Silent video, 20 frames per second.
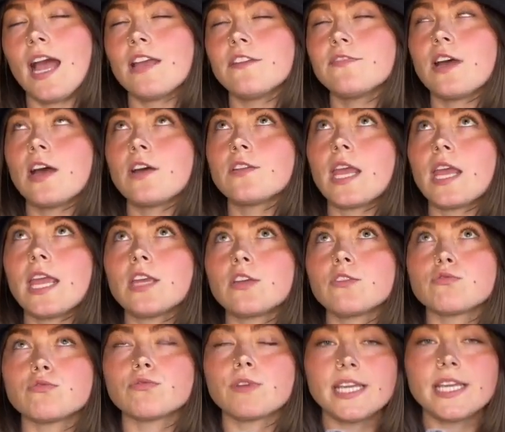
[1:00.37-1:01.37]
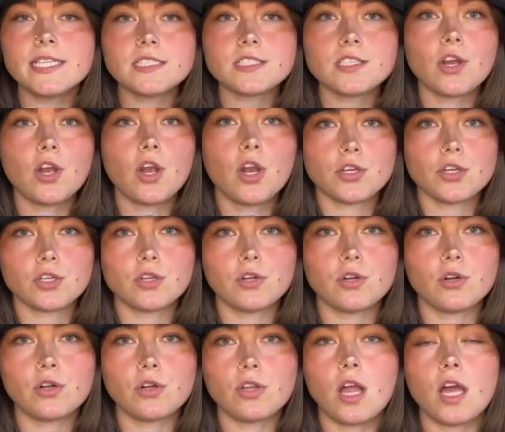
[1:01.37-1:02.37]
I found a great
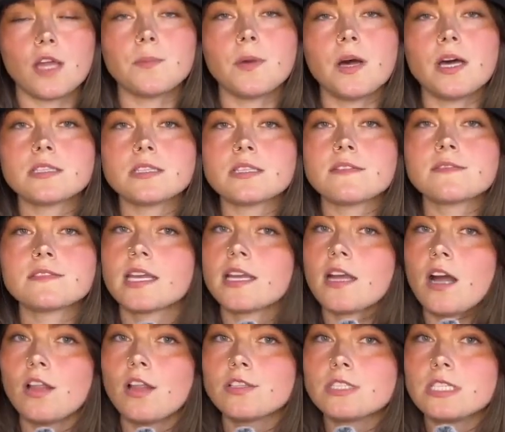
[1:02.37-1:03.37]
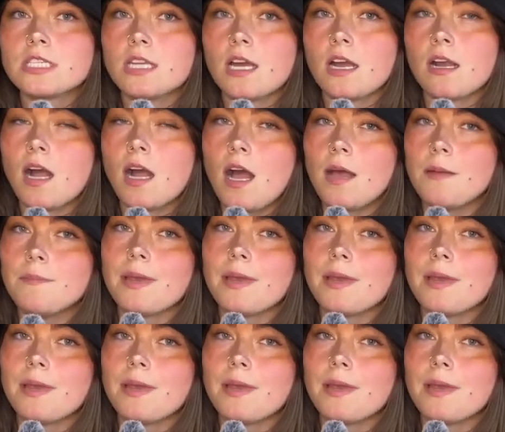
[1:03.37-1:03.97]
article on positivepsychology.com